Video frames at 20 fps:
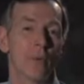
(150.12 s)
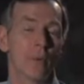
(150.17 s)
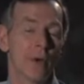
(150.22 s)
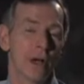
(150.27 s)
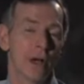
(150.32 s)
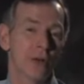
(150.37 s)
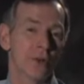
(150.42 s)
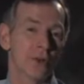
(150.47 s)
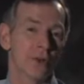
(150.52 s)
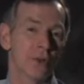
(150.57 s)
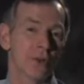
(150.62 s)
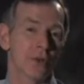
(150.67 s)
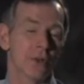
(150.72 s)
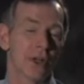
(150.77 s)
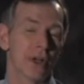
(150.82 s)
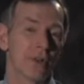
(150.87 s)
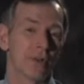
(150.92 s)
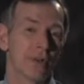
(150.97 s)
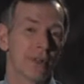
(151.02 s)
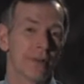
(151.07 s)
We also
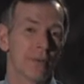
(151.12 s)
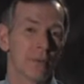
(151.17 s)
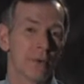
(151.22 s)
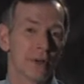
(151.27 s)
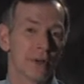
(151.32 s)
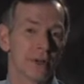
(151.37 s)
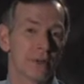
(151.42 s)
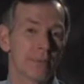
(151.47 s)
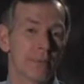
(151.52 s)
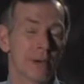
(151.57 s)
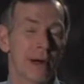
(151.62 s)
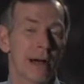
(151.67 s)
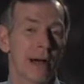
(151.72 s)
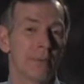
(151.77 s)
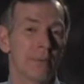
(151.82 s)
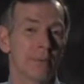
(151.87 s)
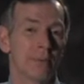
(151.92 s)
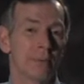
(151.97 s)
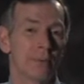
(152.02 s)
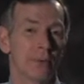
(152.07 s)
know that one of the
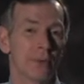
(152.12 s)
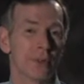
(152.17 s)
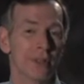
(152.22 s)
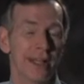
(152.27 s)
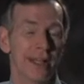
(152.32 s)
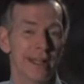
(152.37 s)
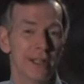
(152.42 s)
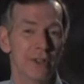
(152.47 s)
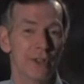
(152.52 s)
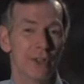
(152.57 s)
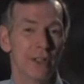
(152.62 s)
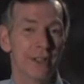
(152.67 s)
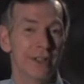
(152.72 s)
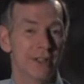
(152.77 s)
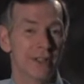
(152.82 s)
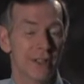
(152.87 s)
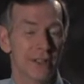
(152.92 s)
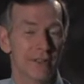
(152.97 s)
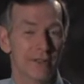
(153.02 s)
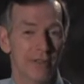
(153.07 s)
problems with aging
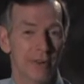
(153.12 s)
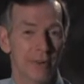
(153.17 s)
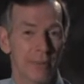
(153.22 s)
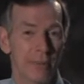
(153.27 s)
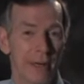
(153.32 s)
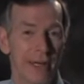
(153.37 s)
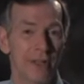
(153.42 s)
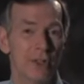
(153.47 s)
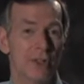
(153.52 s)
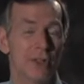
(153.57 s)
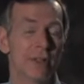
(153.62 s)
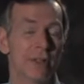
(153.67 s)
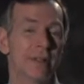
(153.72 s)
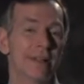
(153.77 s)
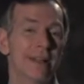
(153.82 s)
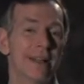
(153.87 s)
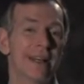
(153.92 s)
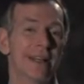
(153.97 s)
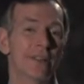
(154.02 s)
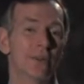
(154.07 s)
is inflammation.
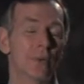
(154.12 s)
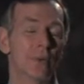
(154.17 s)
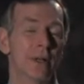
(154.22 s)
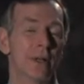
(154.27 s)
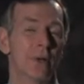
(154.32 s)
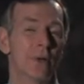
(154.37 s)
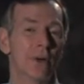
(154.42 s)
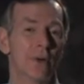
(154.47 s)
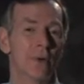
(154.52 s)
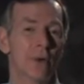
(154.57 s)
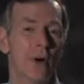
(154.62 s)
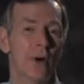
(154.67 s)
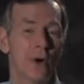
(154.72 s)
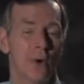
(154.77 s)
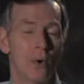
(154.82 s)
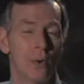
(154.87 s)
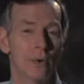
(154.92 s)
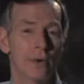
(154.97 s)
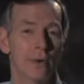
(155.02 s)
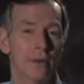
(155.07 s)
As we grow
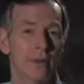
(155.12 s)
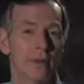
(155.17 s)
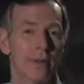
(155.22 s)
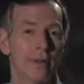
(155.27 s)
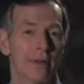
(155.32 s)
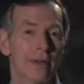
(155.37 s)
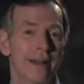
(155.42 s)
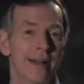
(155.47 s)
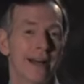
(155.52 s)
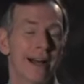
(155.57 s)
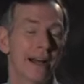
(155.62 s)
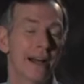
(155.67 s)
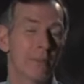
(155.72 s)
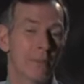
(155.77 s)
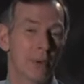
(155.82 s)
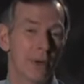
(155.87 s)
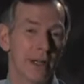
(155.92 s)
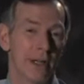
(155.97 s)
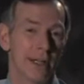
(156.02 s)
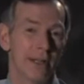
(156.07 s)
older, our
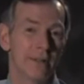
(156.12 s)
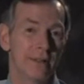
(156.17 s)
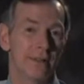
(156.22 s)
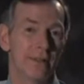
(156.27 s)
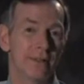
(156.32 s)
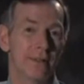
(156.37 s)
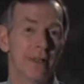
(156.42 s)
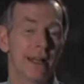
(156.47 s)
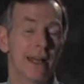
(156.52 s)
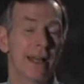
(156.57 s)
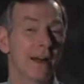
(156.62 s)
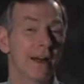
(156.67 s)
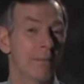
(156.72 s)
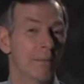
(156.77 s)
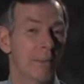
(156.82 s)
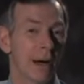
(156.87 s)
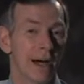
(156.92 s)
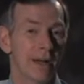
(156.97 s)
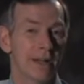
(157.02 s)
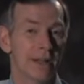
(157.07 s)
brains and our
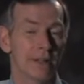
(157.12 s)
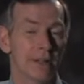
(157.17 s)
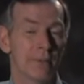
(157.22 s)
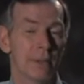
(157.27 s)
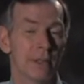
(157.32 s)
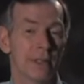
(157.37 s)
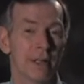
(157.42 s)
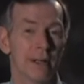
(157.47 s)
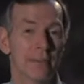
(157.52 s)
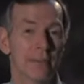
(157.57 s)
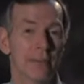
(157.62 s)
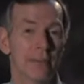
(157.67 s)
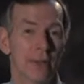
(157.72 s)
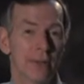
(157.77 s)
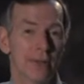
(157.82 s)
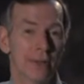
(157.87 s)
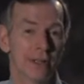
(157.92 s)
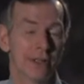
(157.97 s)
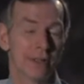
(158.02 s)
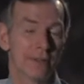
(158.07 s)
bodies become
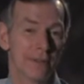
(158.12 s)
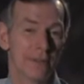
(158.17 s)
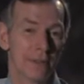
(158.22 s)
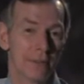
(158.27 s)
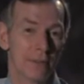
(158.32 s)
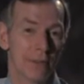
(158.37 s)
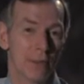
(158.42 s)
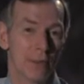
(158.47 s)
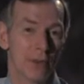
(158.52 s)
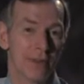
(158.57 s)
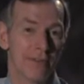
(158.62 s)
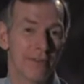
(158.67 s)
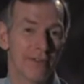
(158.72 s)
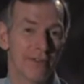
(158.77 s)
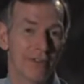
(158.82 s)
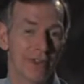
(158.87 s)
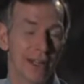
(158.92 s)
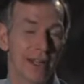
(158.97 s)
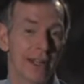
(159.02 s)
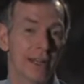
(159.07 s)
progressively more
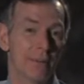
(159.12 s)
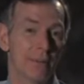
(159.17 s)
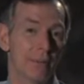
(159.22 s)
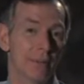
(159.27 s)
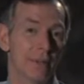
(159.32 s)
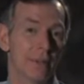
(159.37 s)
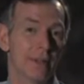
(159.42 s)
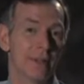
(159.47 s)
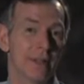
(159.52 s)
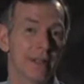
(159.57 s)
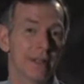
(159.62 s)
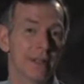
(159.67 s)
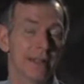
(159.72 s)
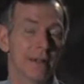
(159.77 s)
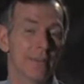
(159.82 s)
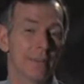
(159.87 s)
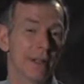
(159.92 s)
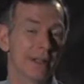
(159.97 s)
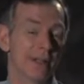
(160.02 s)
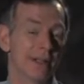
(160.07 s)
inflamed.
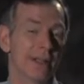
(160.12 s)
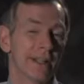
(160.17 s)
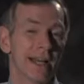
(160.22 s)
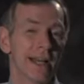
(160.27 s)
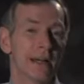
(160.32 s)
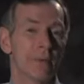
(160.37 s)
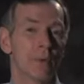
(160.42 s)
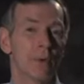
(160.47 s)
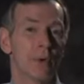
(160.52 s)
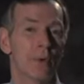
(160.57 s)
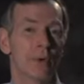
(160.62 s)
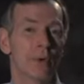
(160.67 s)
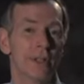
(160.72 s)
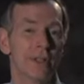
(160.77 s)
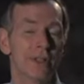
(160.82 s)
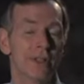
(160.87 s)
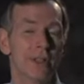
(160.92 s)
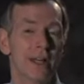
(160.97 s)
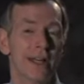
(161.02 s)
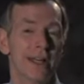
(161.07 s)
By the time we
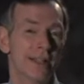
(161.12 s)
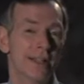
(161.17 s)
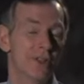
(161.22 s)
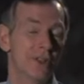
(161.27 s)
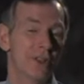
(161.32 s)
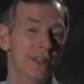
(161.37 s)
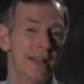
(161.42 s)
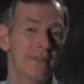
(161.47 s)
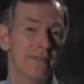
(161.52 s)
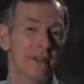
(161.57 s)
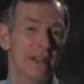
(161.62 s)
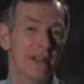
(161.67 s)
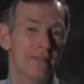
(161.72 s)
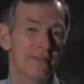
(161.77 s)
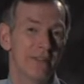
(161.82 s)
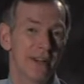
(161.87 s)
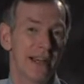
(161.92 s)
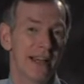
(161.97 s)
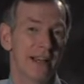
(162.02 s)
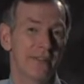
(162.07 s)
reach age
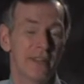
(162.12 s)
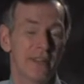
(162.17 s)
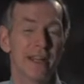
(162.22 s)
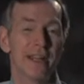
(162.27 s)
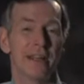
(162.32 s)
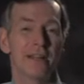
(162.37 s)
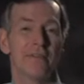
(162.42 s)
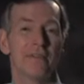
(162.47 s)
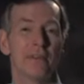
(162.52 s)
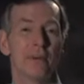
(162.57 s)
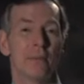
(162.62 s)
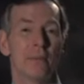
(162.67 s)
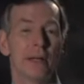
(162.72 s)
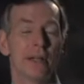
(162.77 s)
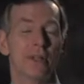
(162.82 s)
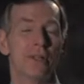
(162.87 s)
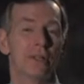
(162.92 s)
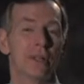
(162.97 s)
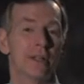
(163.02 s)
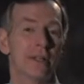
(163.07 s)
75, that
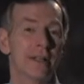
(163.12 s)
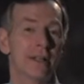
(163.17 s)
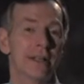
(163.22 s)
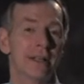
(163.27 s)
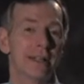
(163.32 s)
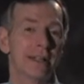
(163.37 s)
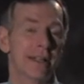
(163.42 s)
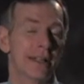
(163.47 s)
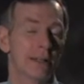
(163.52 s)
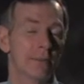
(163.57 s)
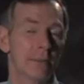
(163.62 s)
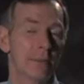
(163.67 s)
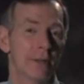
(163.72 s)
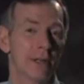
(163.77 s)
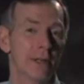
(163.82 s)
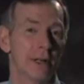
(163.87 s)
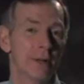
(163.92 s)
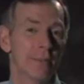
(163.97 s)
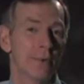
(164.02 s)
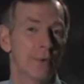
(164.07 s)
inflammation can
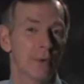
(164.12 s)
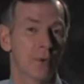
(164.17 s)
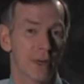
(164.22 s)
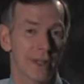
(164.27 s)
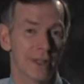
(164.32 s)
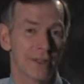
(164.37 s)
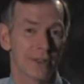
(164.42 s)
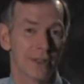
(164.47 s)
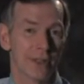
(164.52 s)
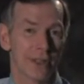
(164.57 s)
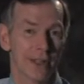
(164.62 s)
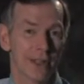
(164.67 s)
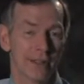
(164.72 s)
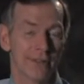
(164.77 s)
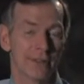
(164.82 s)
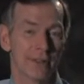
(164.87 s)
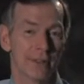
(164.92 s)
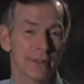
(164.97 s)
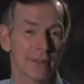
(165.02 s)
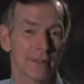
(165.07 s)
become quite
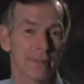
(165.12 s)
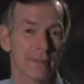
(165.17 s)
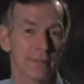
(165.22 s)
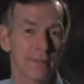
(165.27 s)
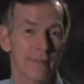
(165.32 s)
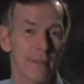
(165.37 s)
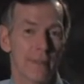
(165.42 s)
significant.